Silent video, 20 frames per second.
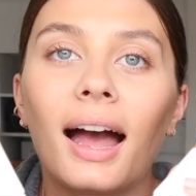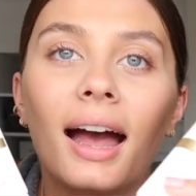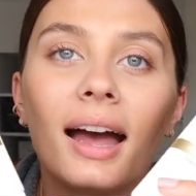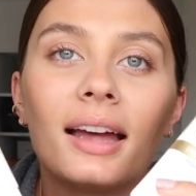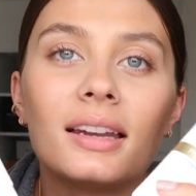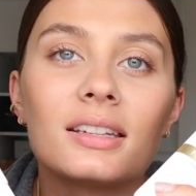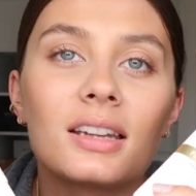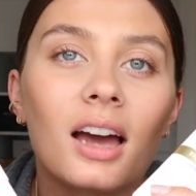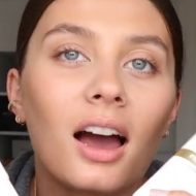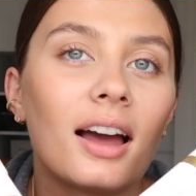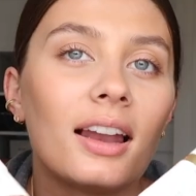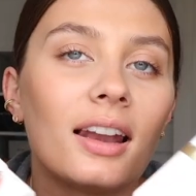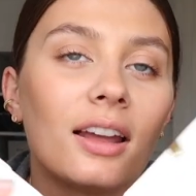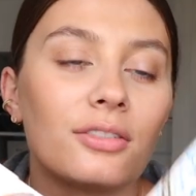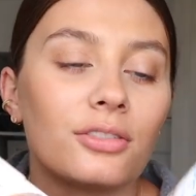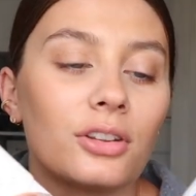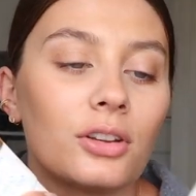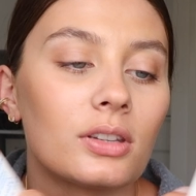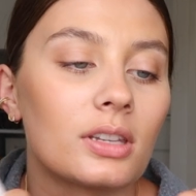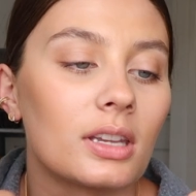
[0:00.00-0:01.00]
and I
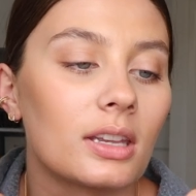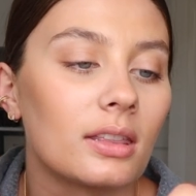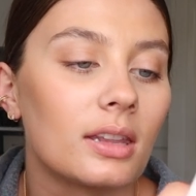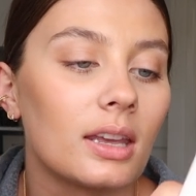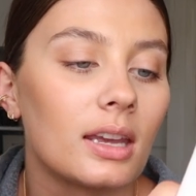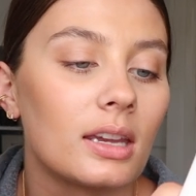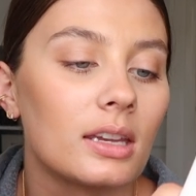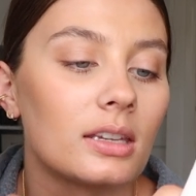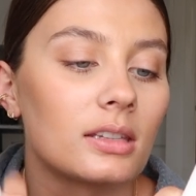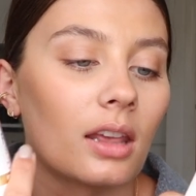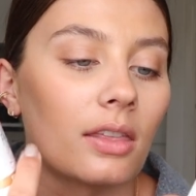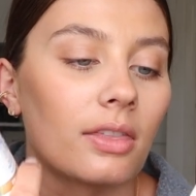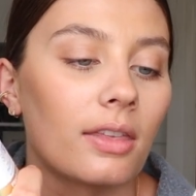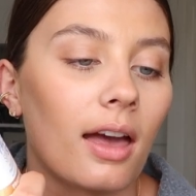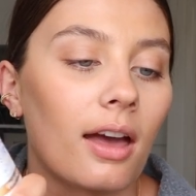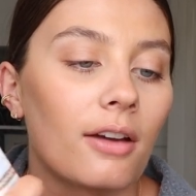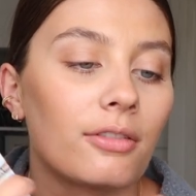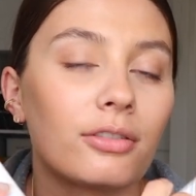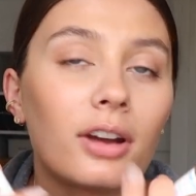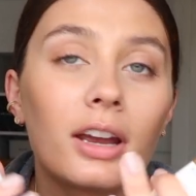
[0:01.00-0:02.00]
love using these.
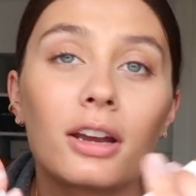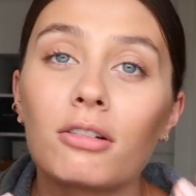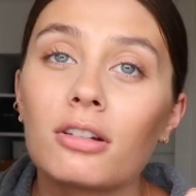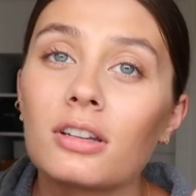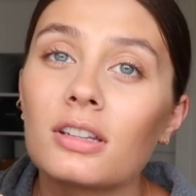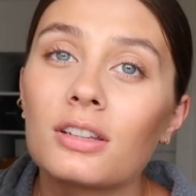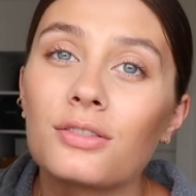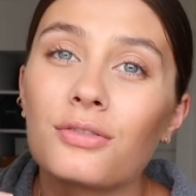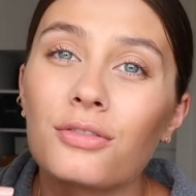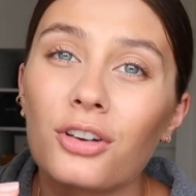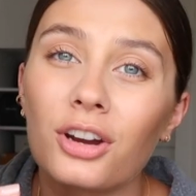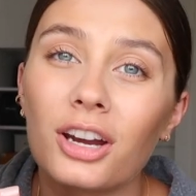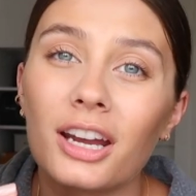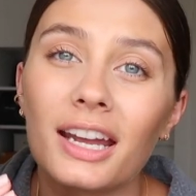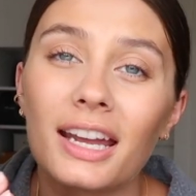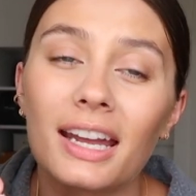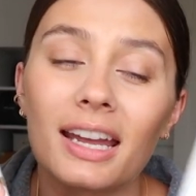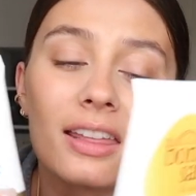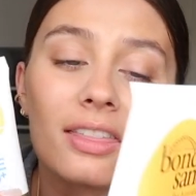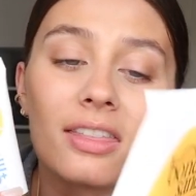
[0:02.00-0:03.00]
They're fragrance
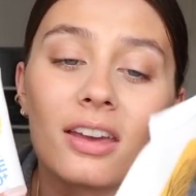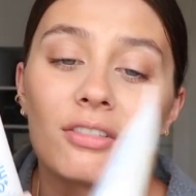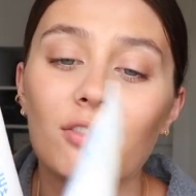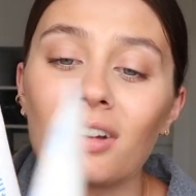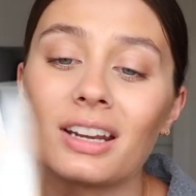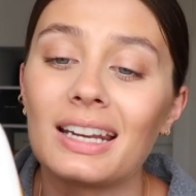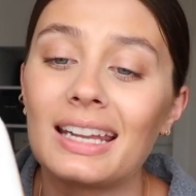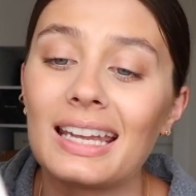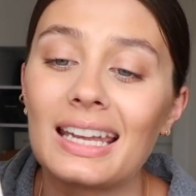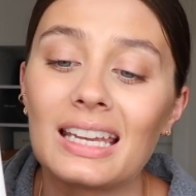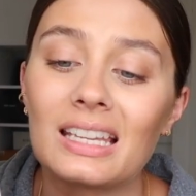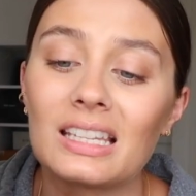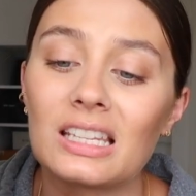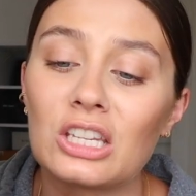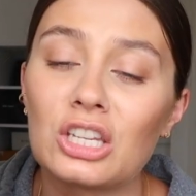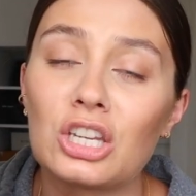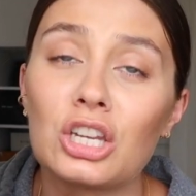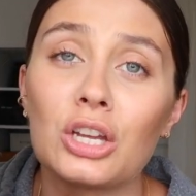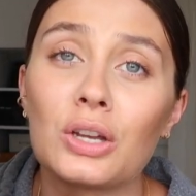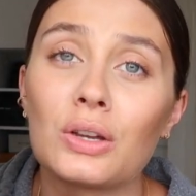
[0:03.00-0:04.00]
free, they're really
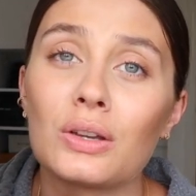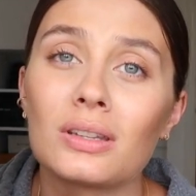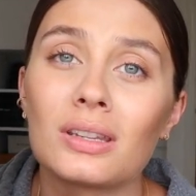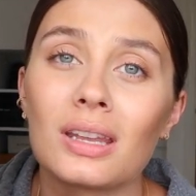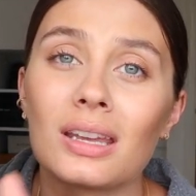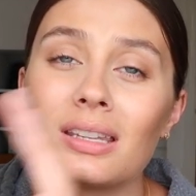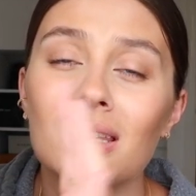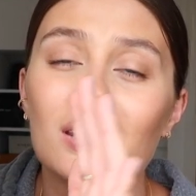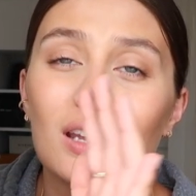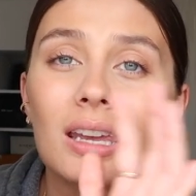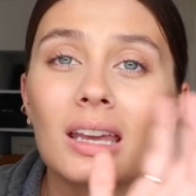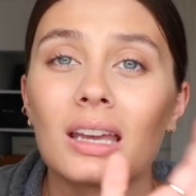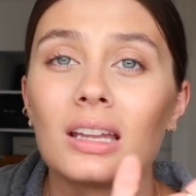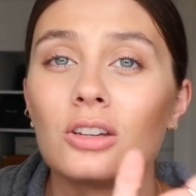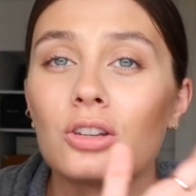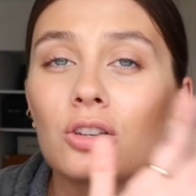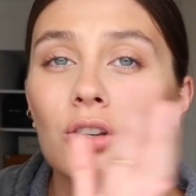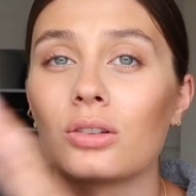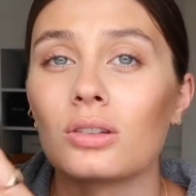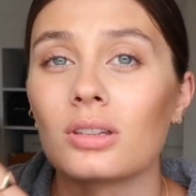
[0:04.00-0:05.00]
easy to use, they sink
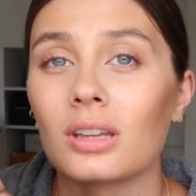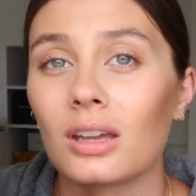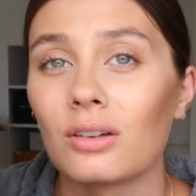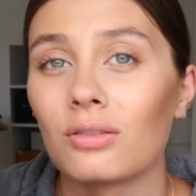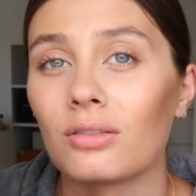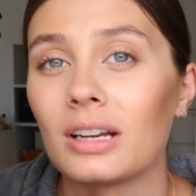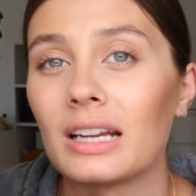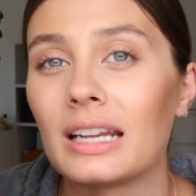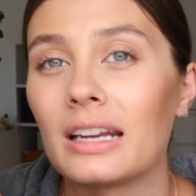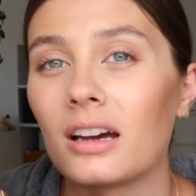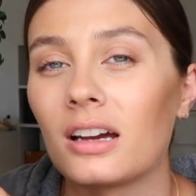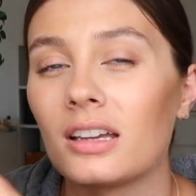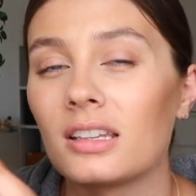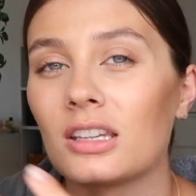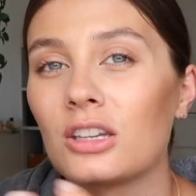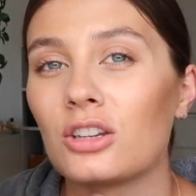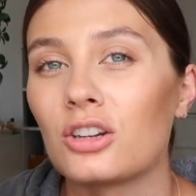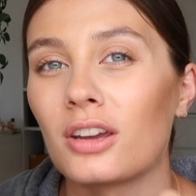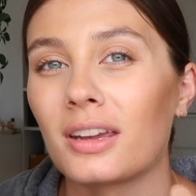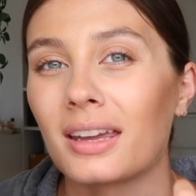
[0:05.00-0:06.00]
into your skin really
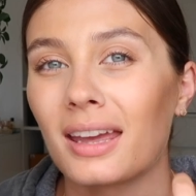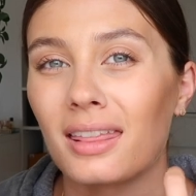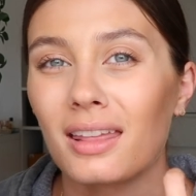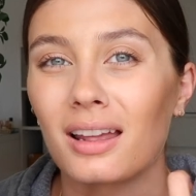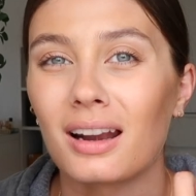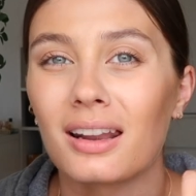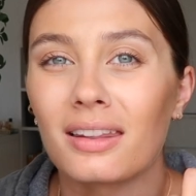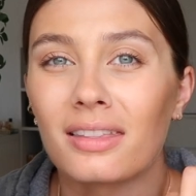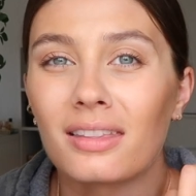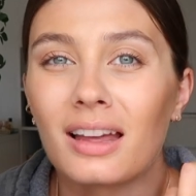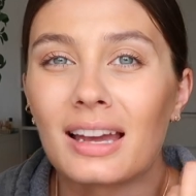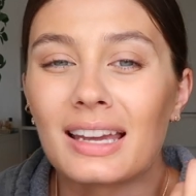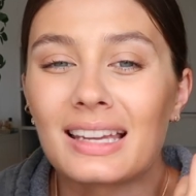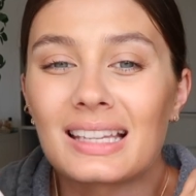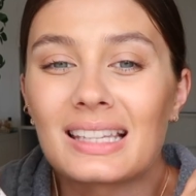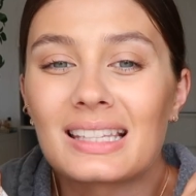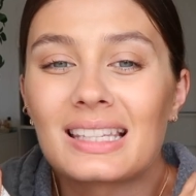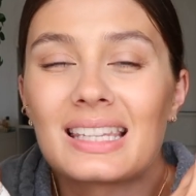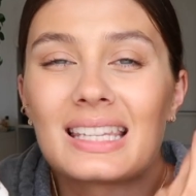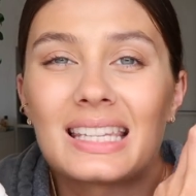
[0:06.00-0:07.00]
nice. You don't get that
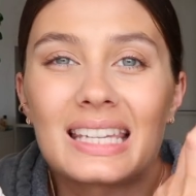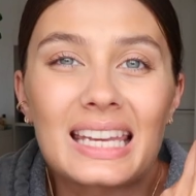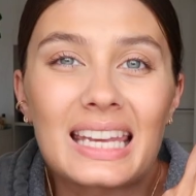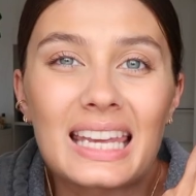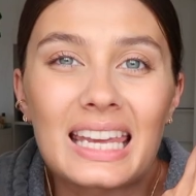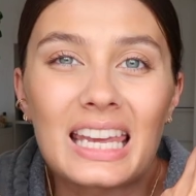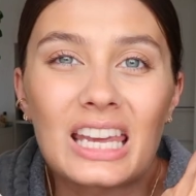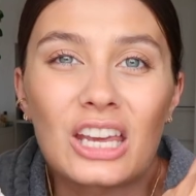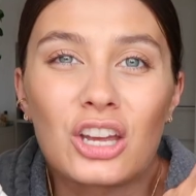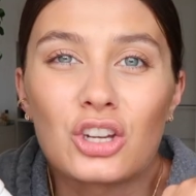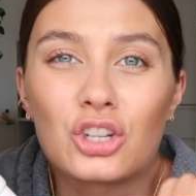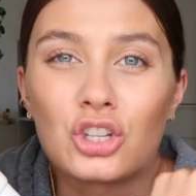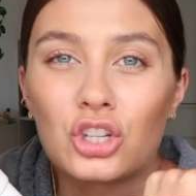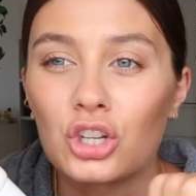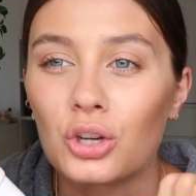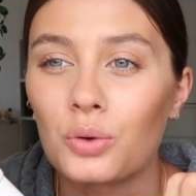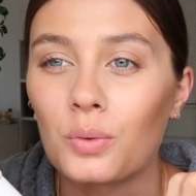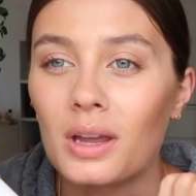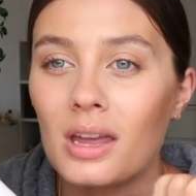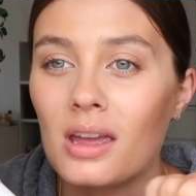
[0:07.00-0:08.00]
like sticky,
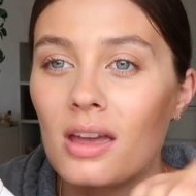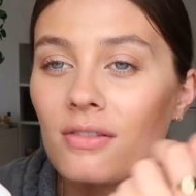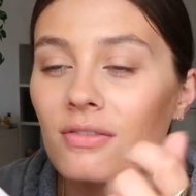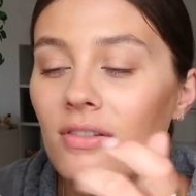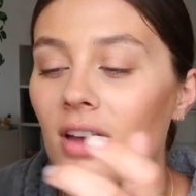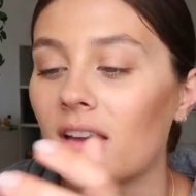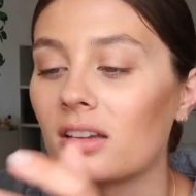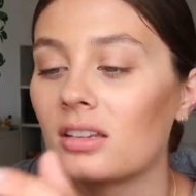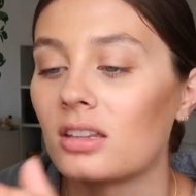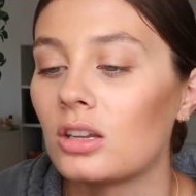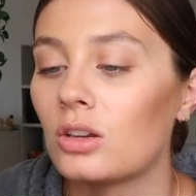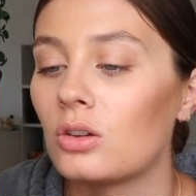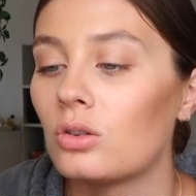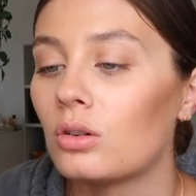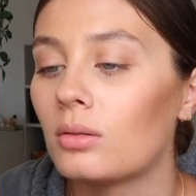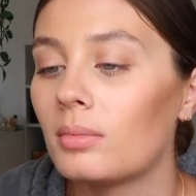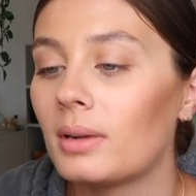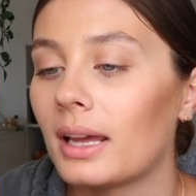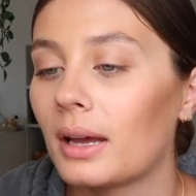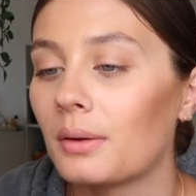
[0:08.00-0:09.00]
dewy effect that you
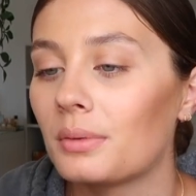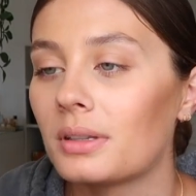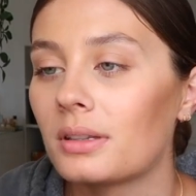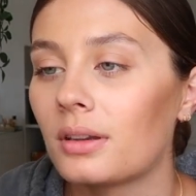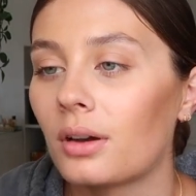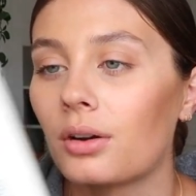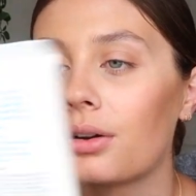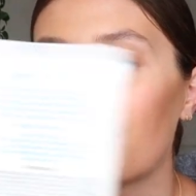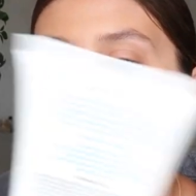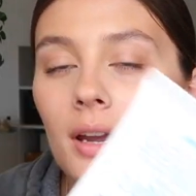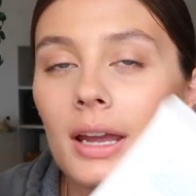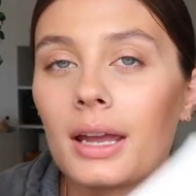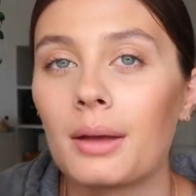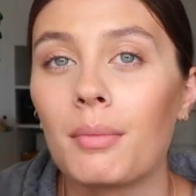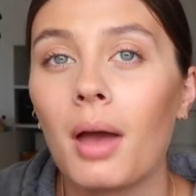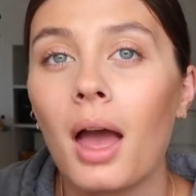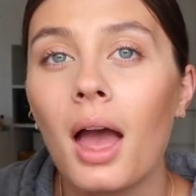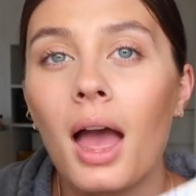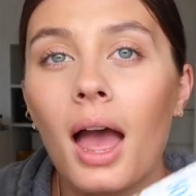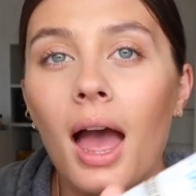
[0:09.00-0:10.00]
normally get with sun
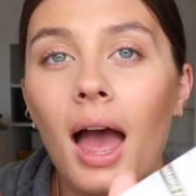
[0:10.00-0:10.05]
cream.